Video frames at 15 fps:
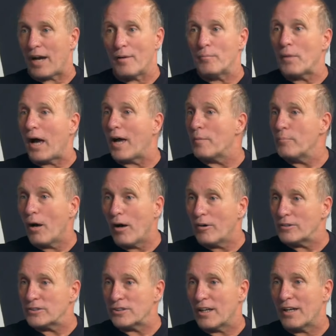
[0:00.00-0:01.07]
I
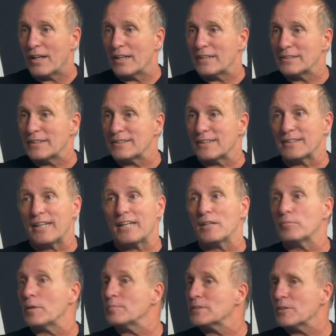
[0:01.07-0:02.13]
apologize." He said,
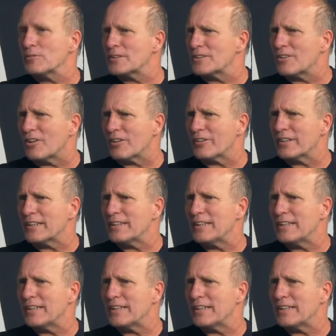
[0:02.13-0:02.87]
"Caleb, I'm so sorry."